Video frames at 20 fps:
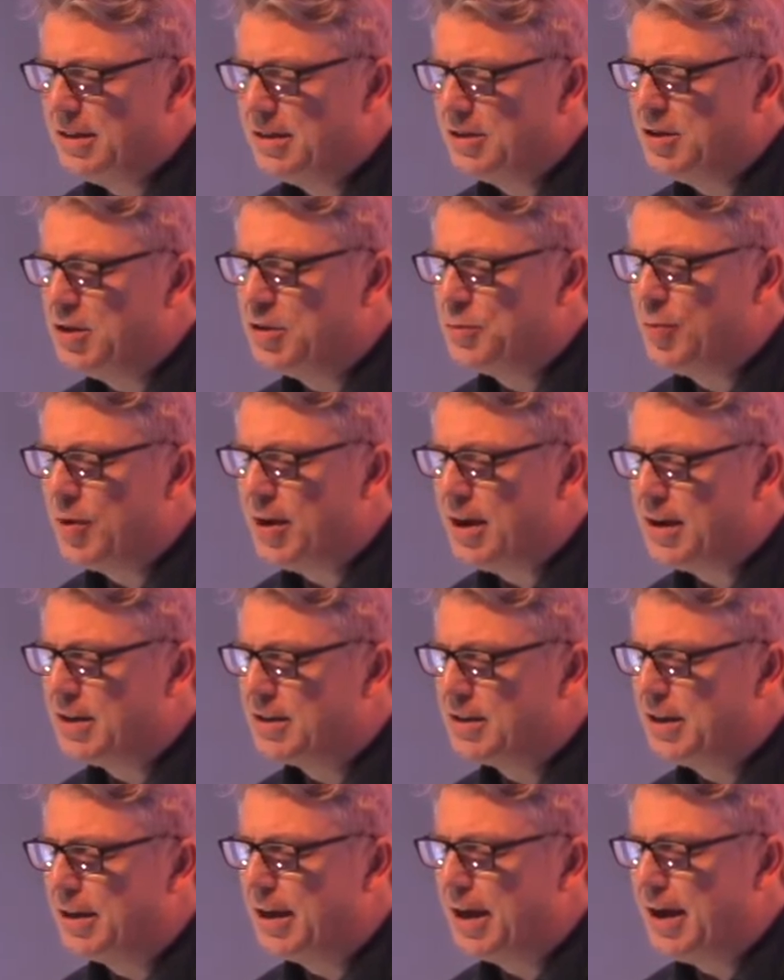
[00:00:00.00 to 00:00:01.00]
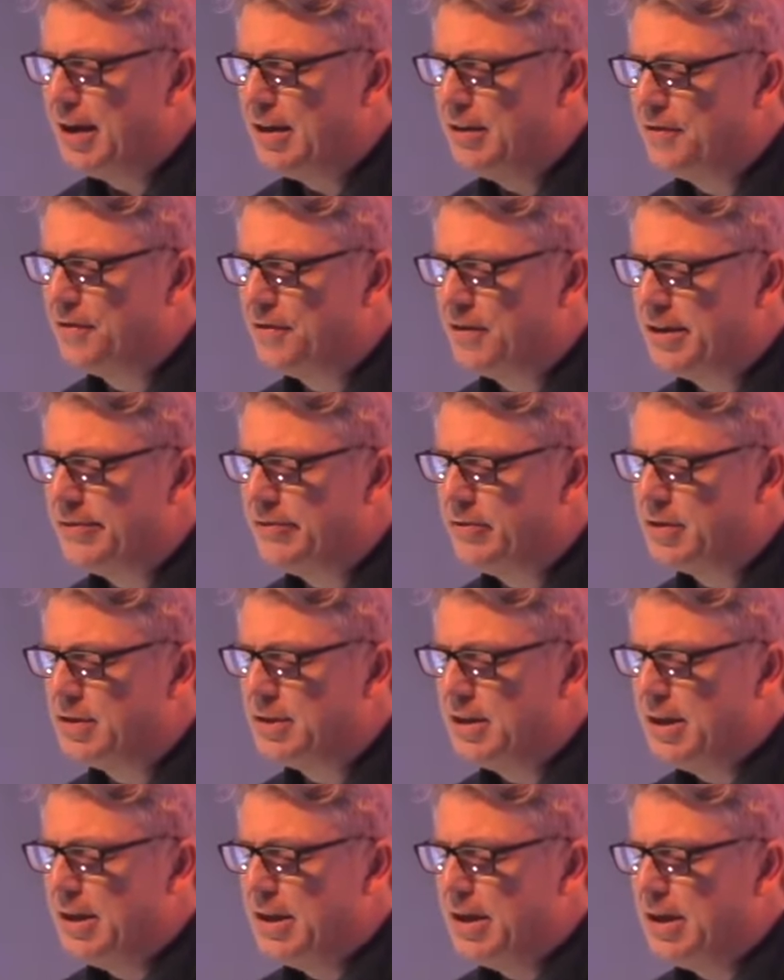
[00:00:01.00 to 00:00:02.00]
She's blessed and highly favored
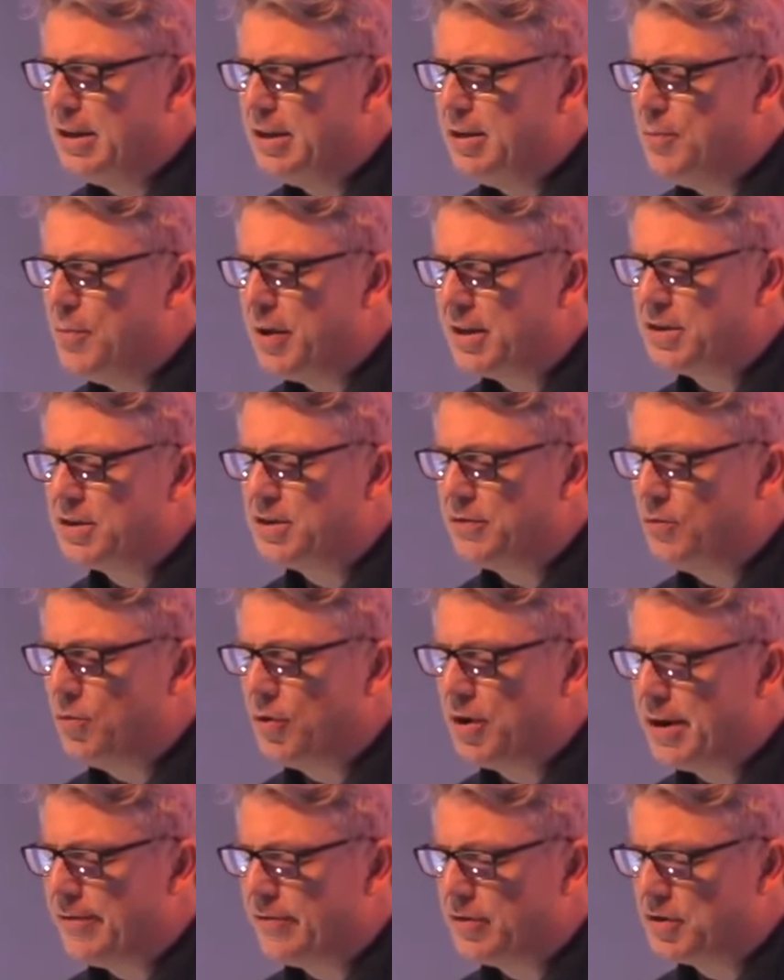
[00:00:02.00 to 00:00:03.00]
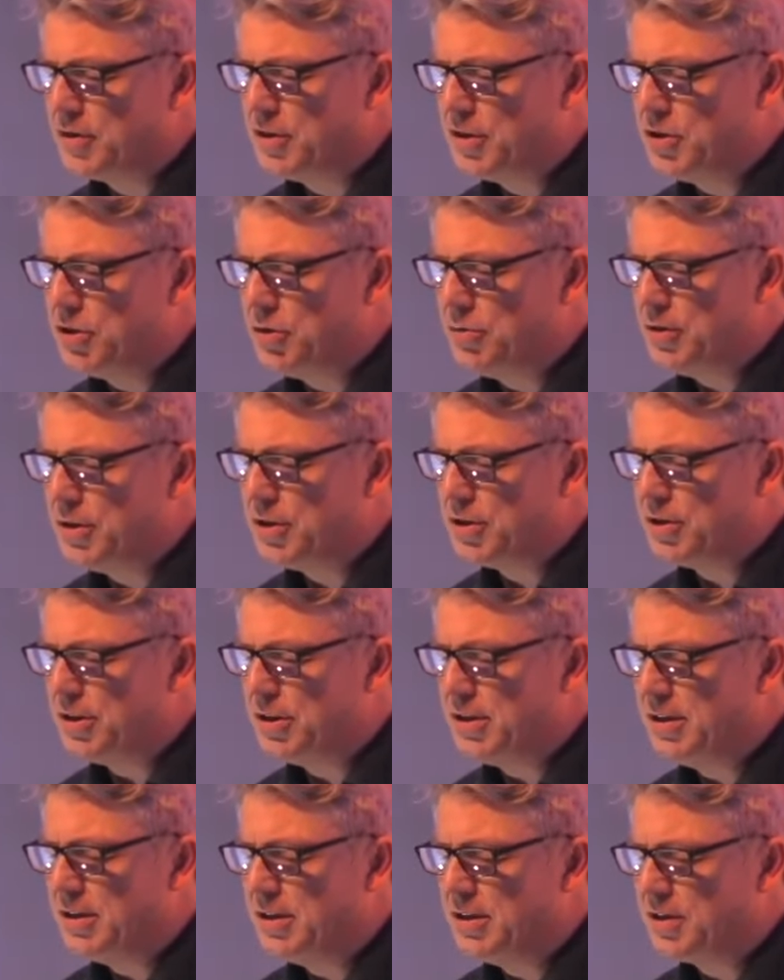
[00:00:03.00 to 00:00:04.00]
in the midst of whatever situation
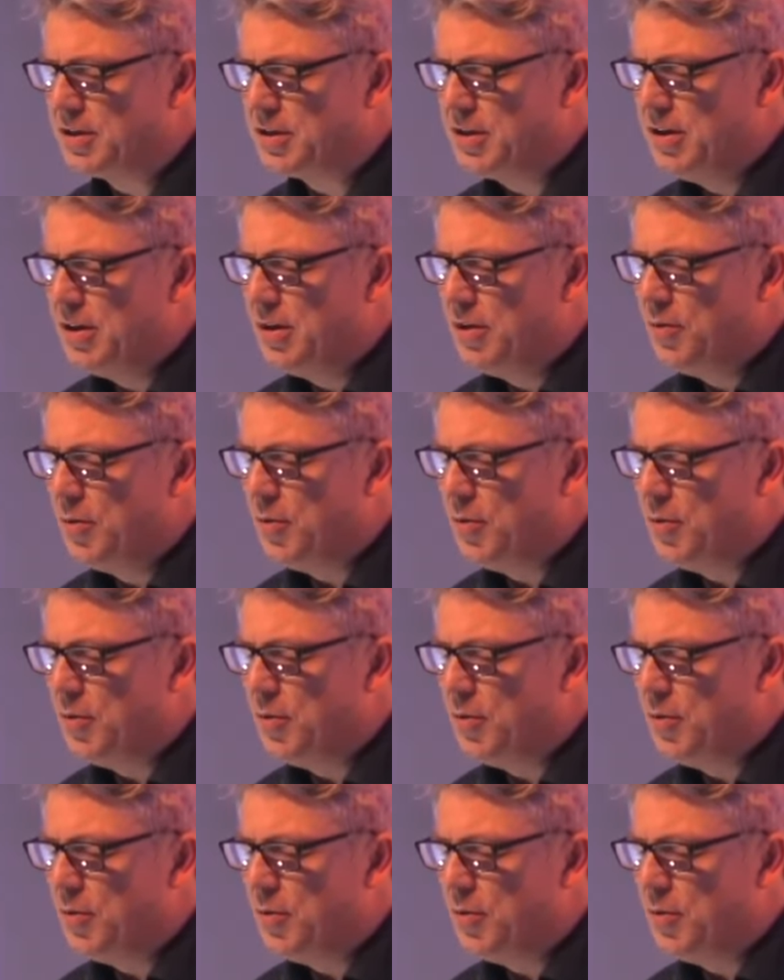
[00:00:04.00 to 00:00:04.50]
it is.